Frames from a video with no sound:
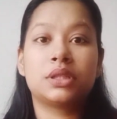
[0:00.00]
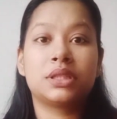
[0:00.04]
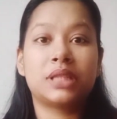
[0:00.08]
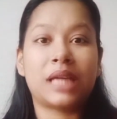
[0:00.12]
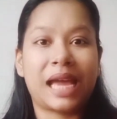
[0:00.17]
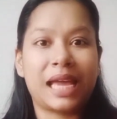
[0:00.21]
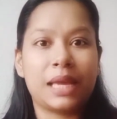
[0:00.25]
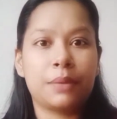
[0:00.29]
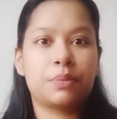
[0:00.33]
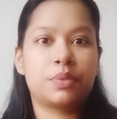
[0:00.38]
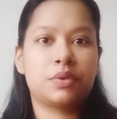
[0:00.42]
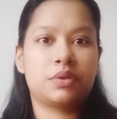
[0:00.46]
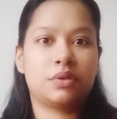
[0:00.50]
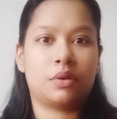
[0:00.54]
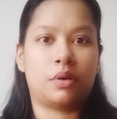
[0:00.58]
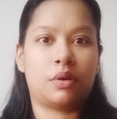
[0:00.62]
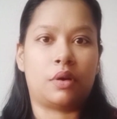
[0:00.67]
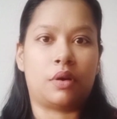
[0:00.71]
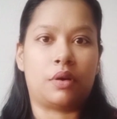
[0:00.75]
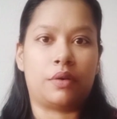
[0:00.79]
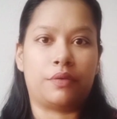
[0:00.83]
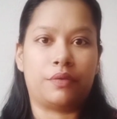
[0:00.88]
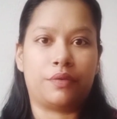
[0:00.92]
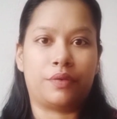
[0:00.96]
types
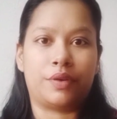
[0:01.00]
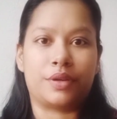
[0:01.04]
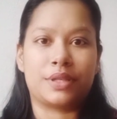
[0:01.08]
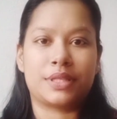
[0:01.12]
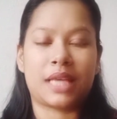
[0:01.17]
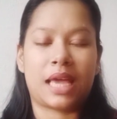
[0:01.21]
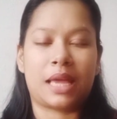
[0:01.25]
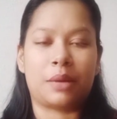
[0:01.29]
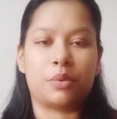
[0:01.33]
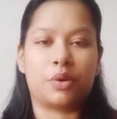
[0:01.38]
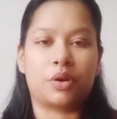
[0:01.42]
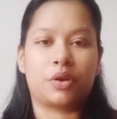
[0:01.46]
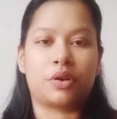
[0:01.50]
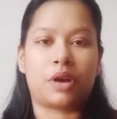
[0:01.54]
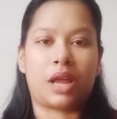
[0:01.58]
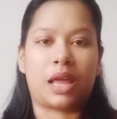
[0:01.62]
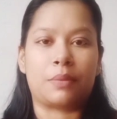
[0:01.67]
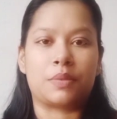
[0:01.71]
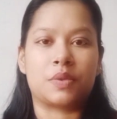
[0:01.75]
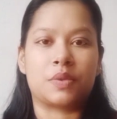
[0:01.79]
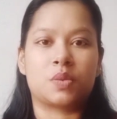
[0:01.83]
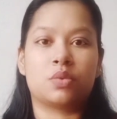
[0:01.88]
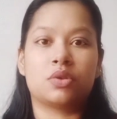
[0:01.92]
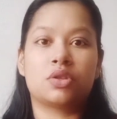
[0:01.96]
of cyber
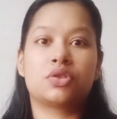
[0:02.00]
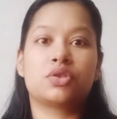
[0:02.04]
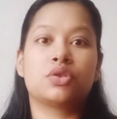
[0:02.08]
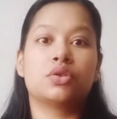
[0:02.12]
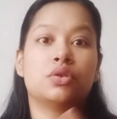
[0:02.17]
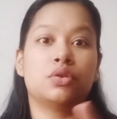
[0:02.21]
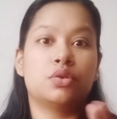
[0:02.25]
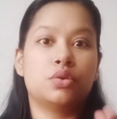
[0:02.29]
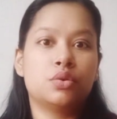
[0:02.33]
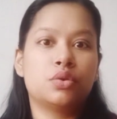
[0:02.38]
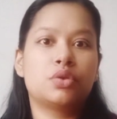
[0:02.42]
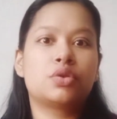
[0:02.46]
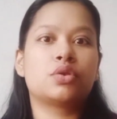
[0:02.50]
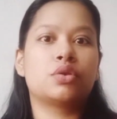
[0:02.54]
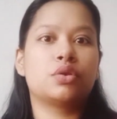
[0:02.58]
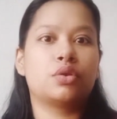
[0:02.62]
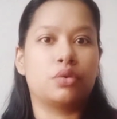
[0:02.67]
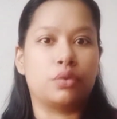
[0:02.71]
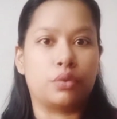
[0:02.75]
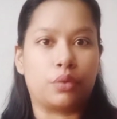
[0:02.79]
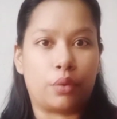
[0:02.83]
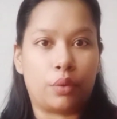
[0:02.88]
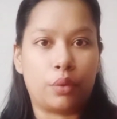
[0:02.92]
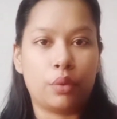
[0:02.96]
crimes which you
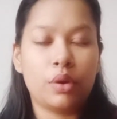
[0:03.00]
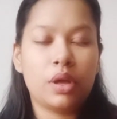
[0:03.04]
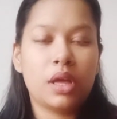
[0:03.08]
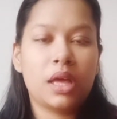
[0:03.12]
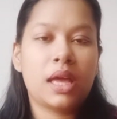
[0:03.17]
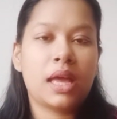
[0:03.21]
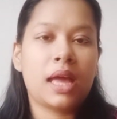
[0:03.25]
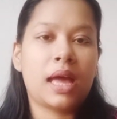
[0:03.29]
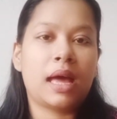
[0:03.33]
should know,